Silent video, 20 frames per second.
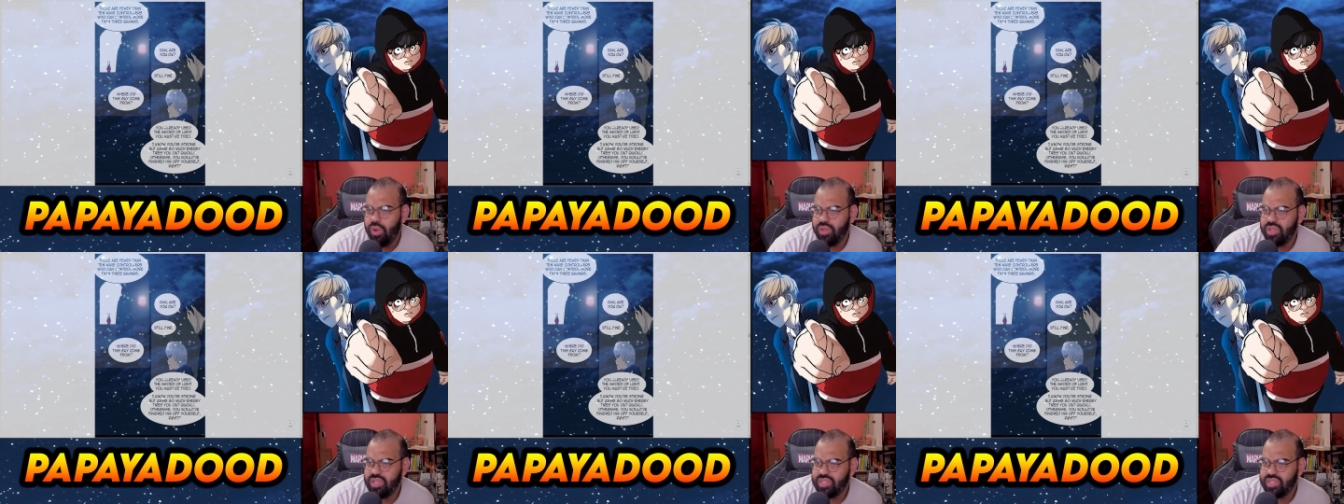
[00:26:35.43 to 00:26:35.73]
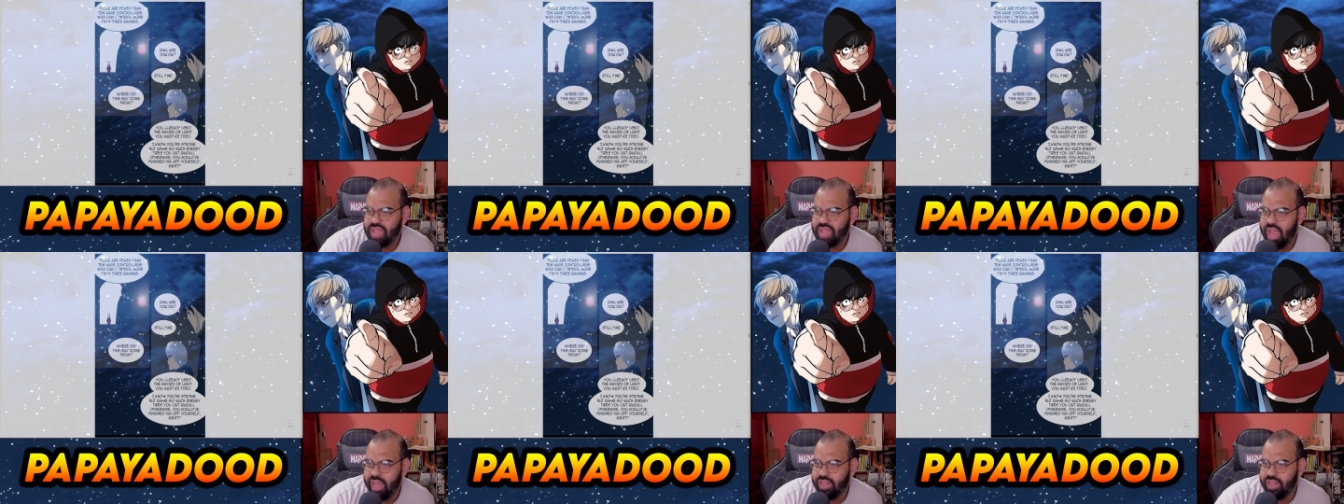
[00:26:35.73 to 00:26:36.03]
Where did
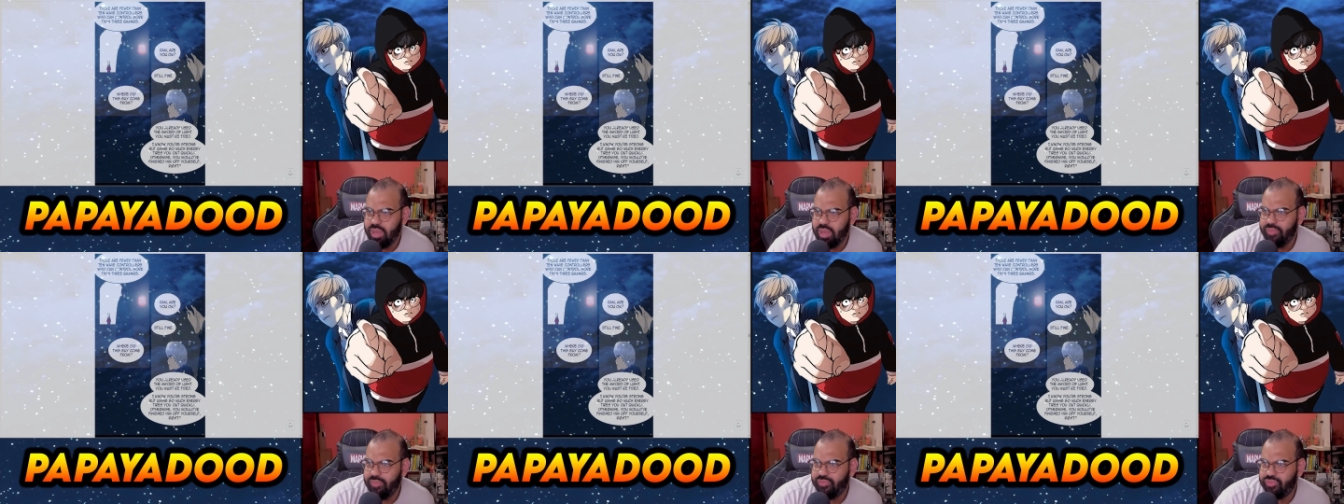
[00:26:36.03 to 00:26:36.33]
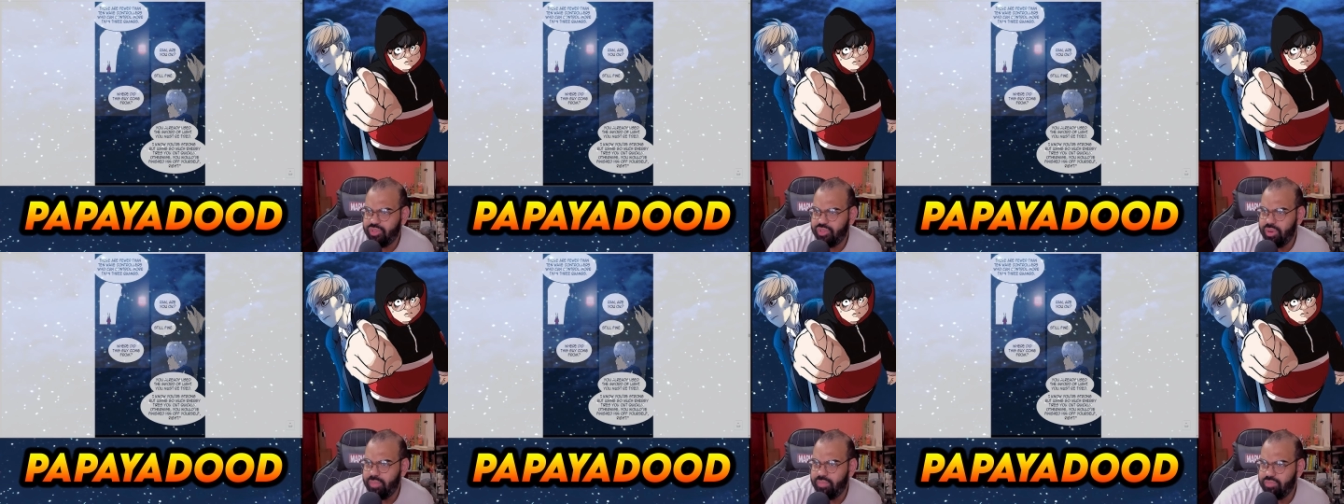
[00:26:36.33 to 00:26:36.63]
this guy come
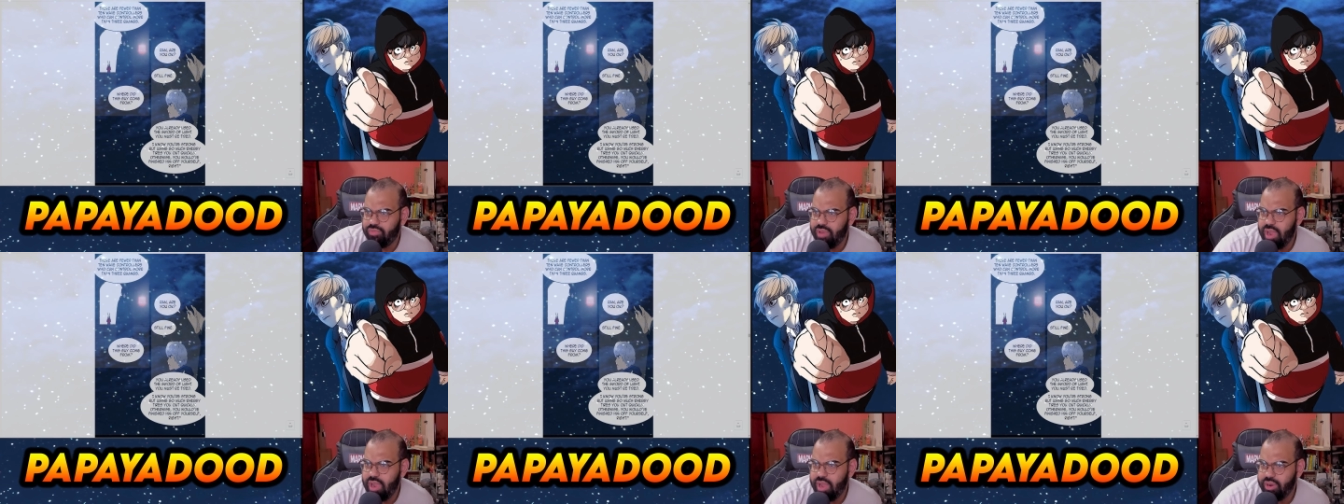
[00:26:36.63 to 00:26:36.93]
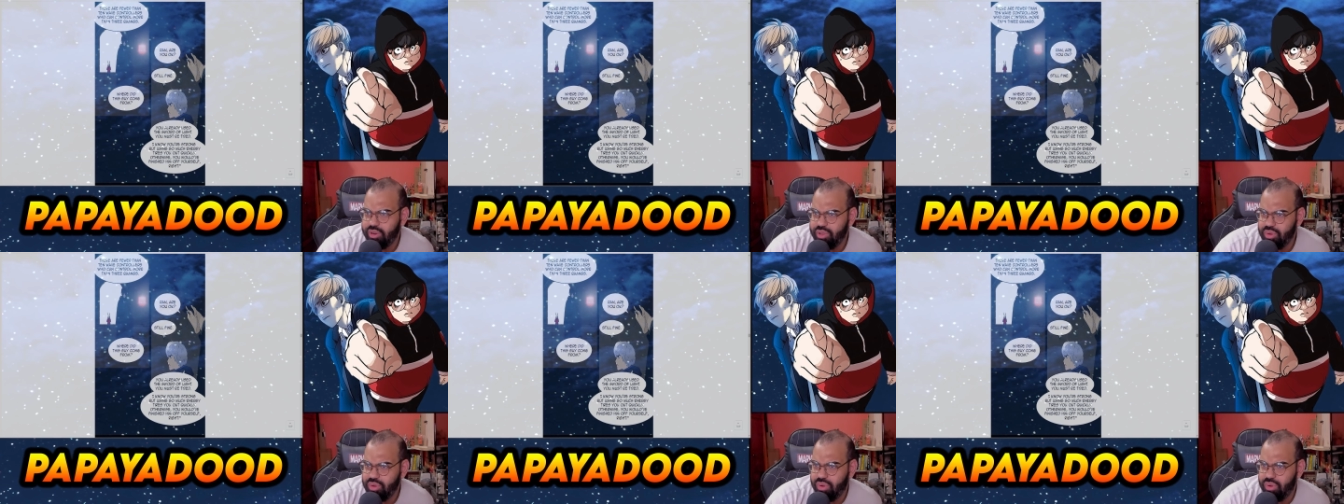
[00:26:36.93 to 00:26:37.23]
from?
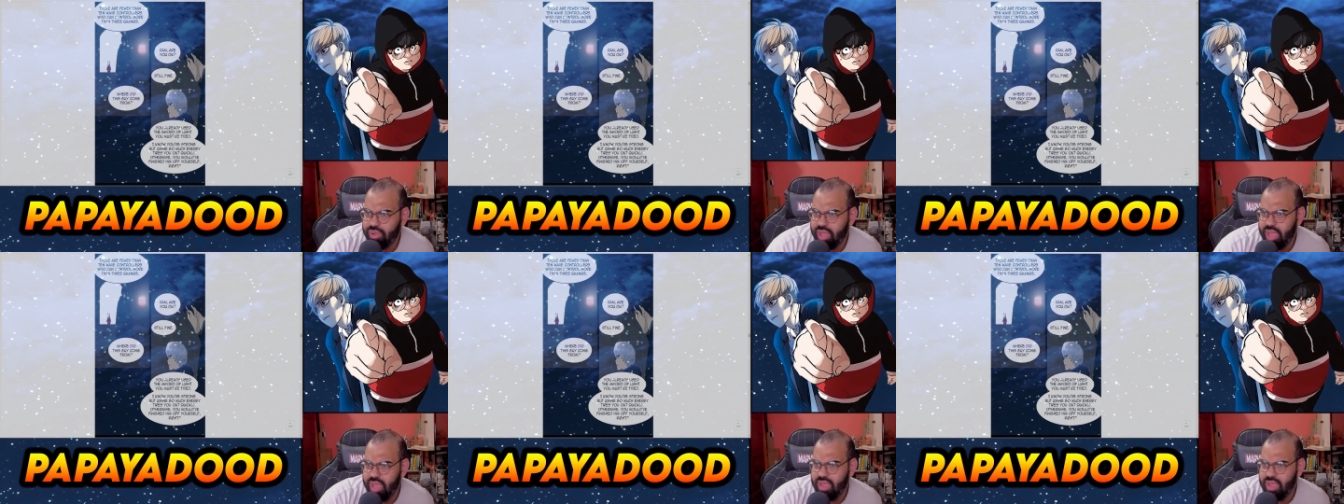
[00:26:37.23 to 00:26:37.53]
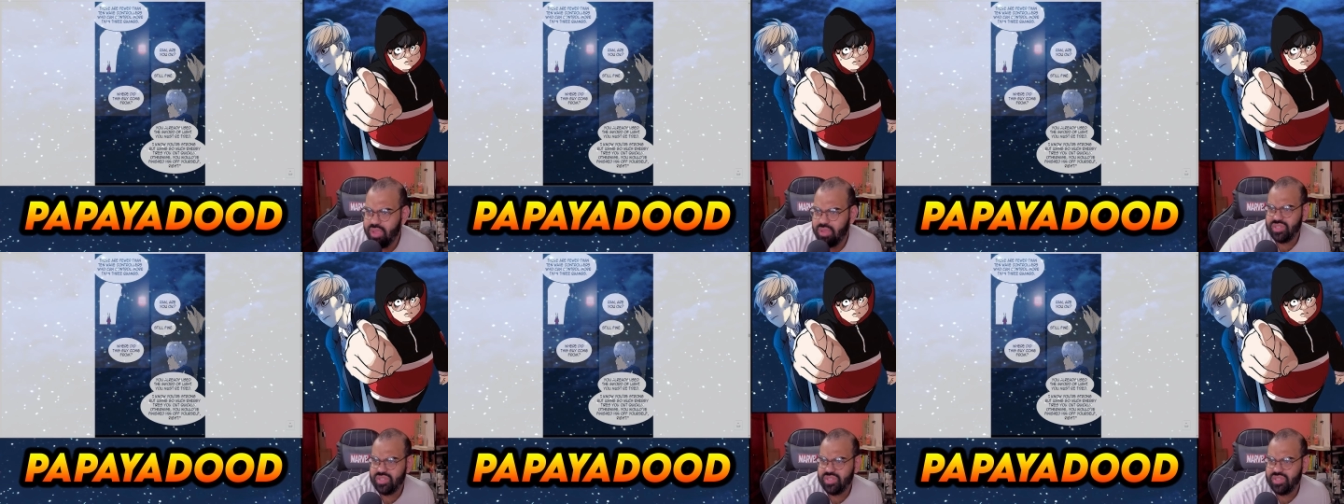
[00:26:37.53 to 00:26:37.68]
Ran, are you okay?